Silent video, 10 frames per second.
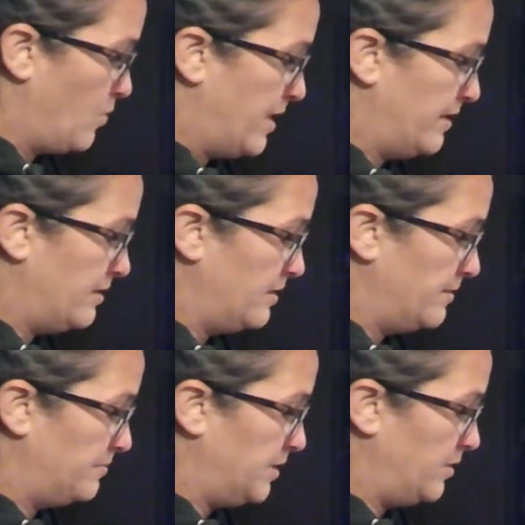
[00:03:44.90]
While
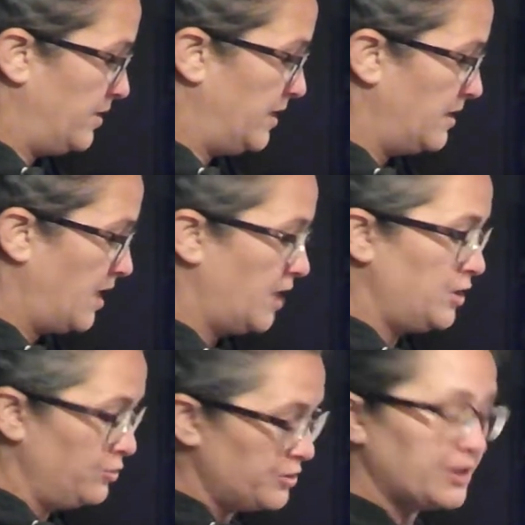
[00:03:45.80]
I'm doing, I
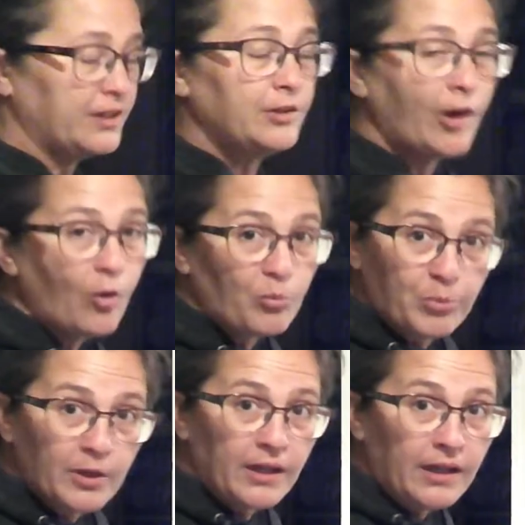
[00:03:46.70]
usually don't
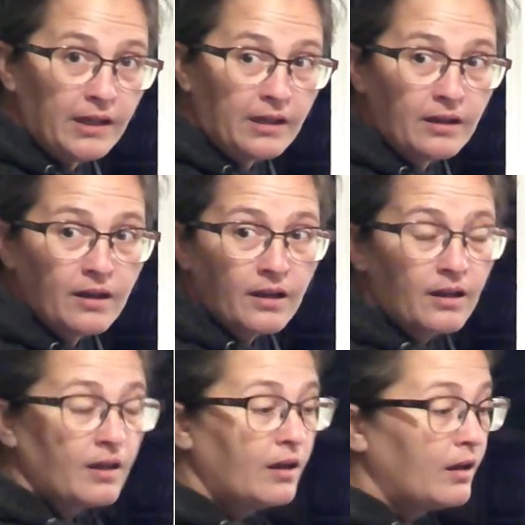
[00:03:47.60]
preheat,
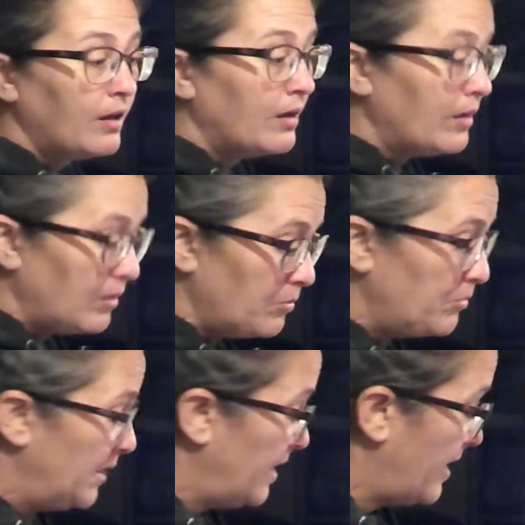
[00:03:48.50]

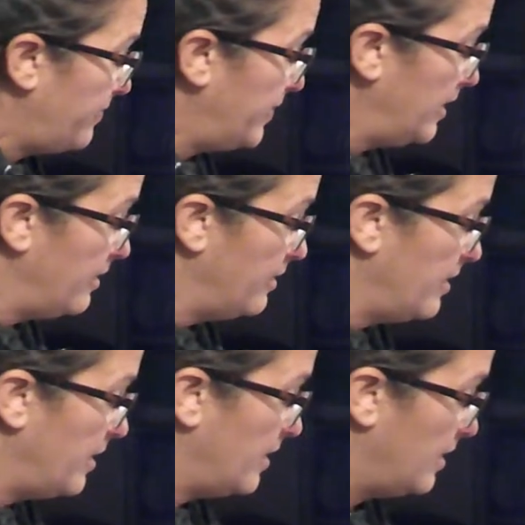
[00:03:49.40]
but I figured
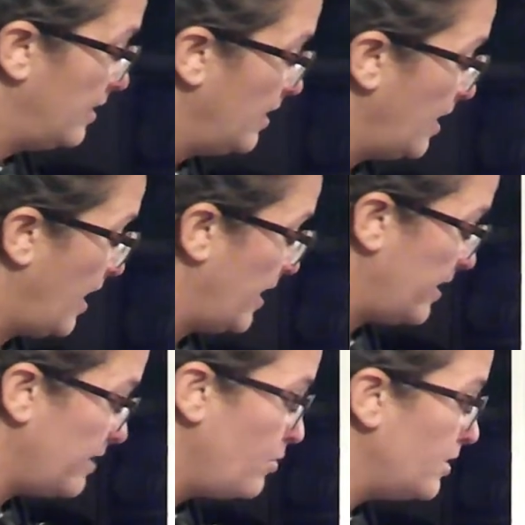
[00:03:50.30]

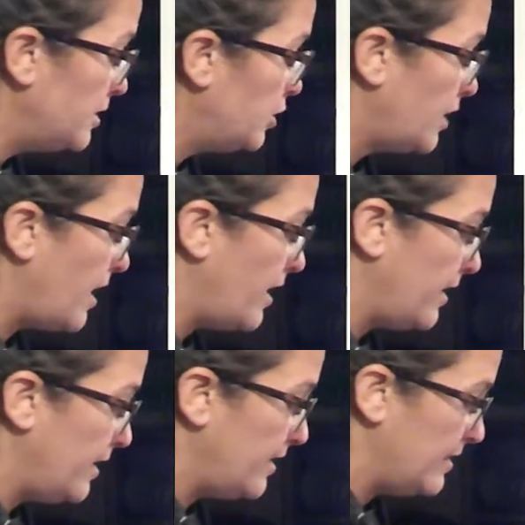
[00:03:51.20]
I would
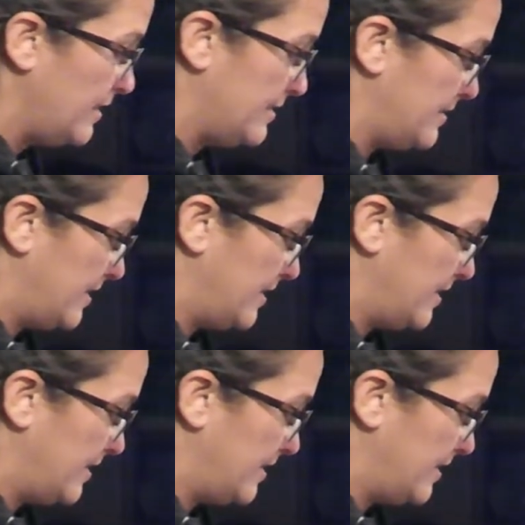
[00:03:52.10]
try it this